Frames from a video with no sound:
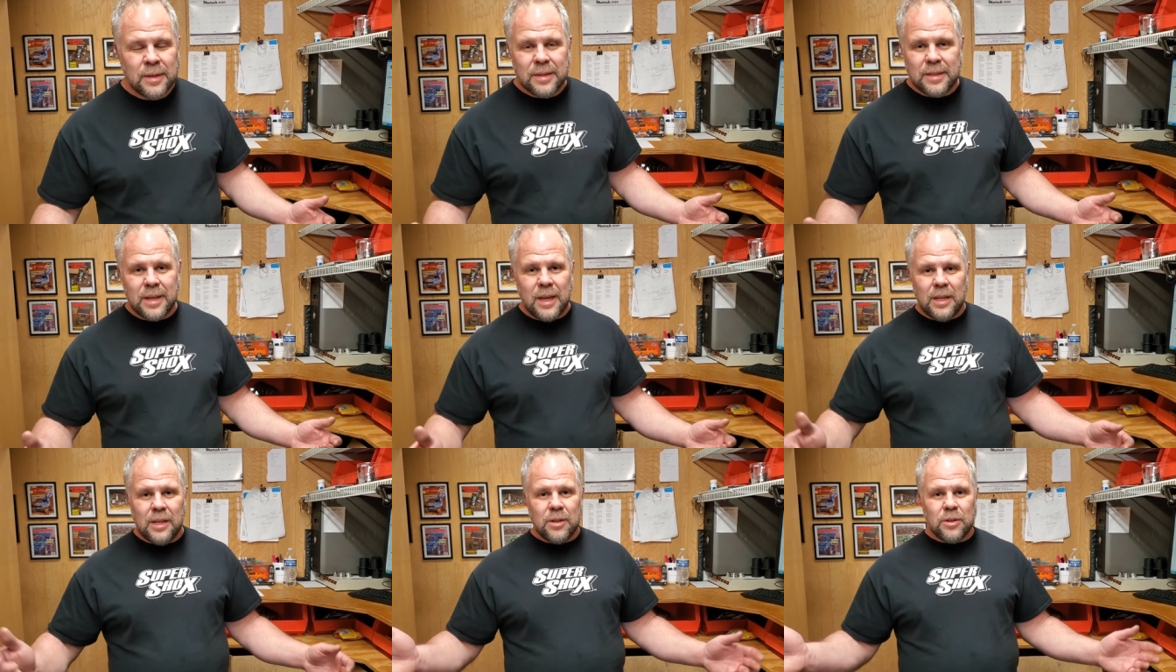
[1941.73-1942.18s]

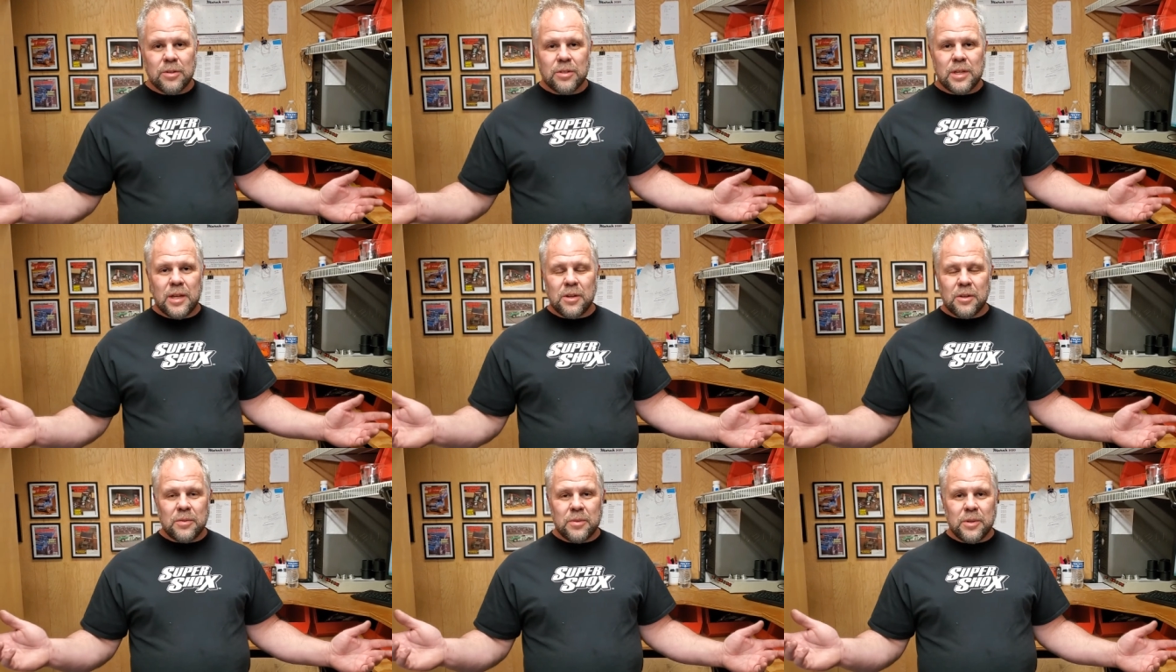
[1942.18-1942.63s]
10 years
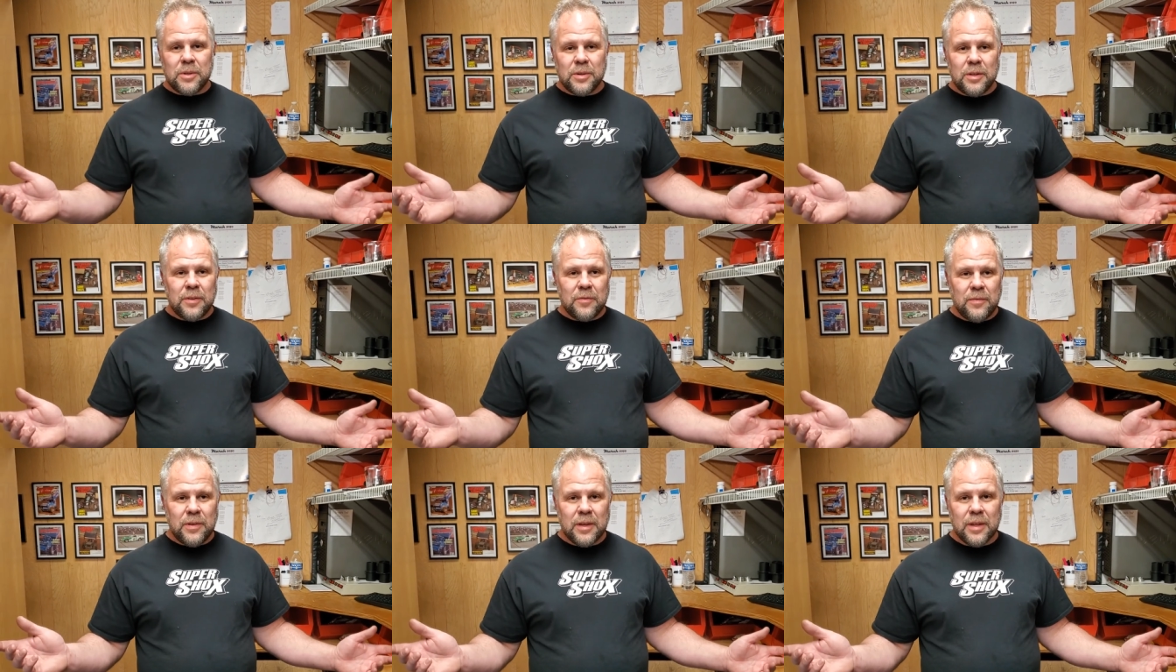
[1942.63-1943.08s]
down the road,
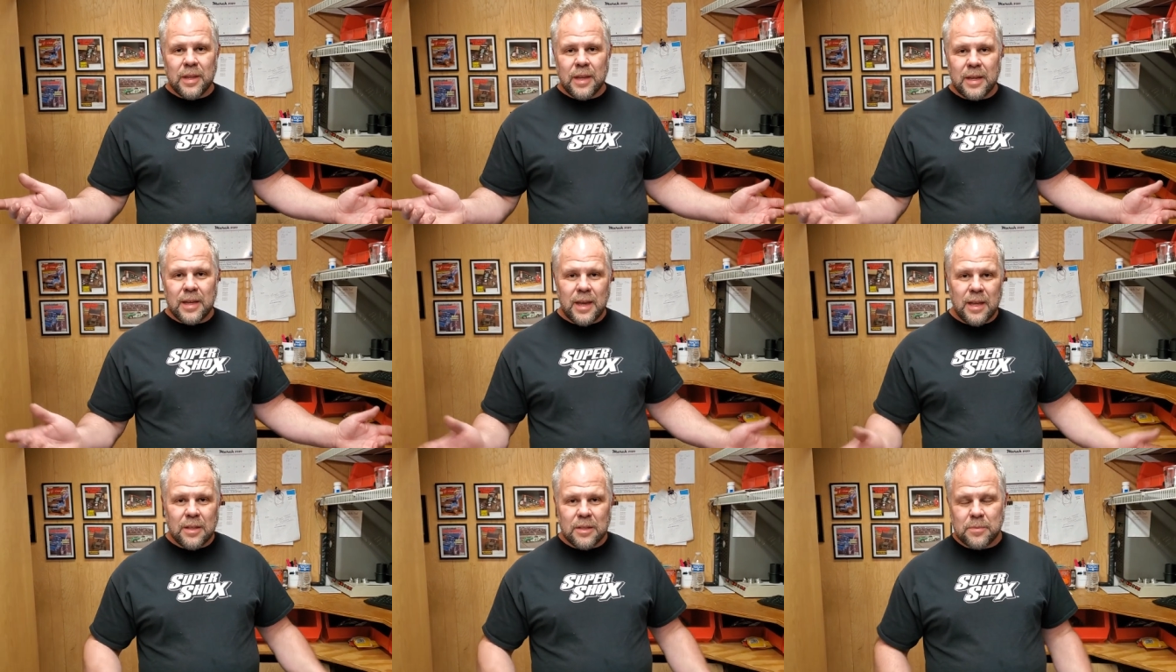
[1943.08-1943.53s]
you feel
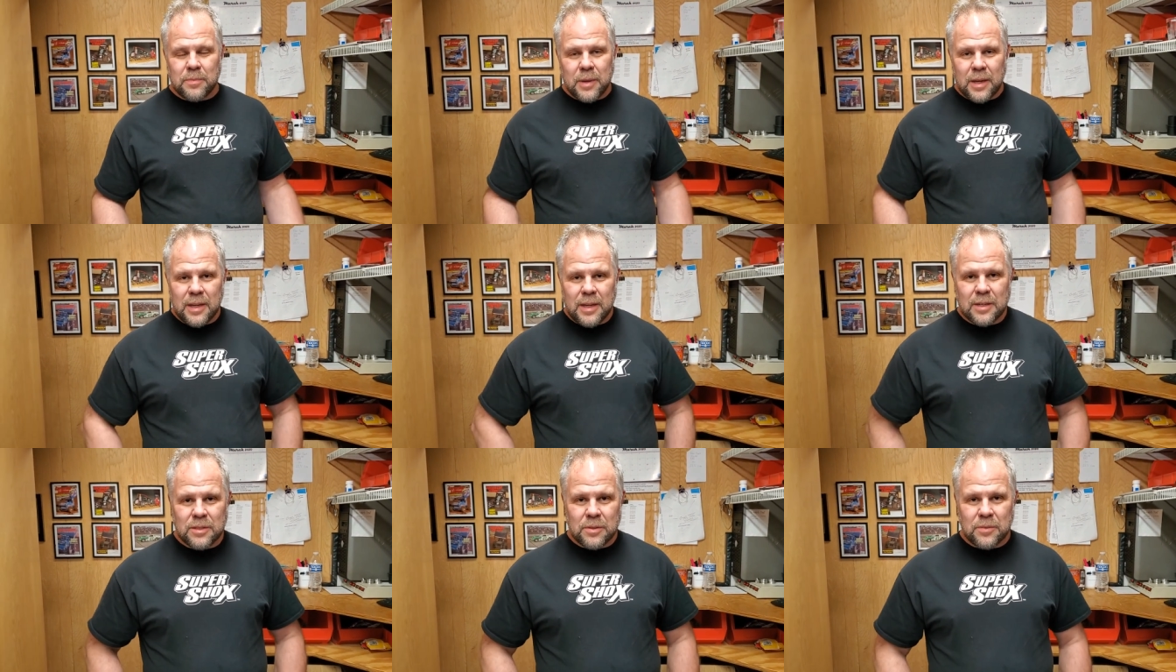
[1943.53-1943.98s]
like, hey, this
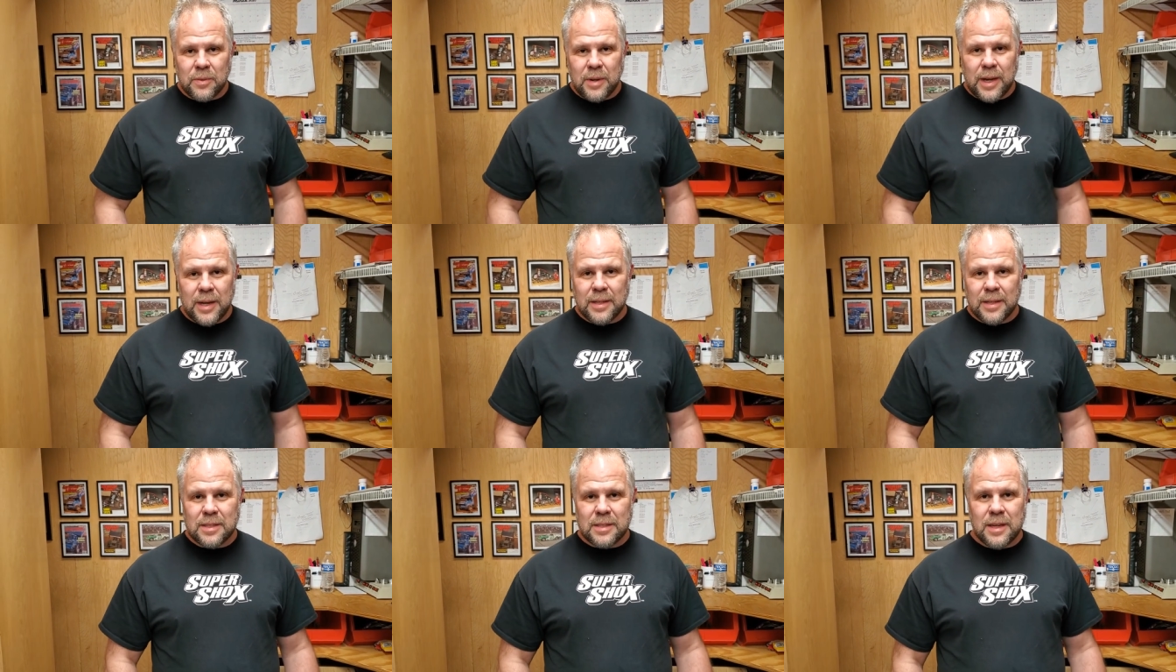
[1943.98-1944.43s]
bike isn't
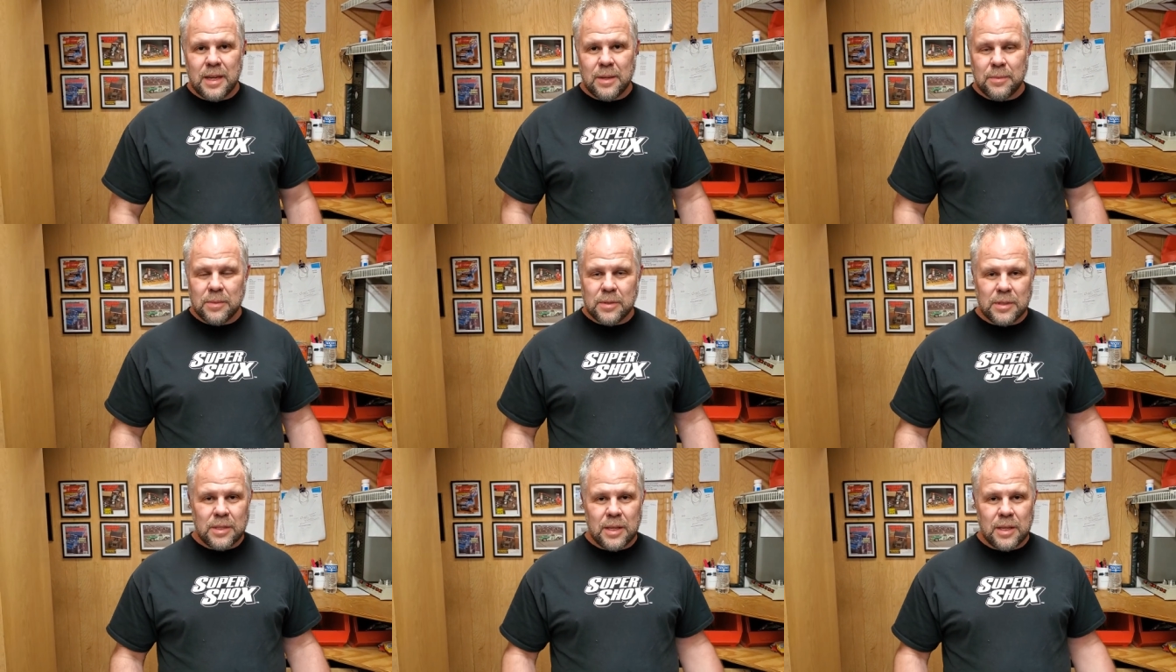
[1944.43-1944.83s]
riding the same.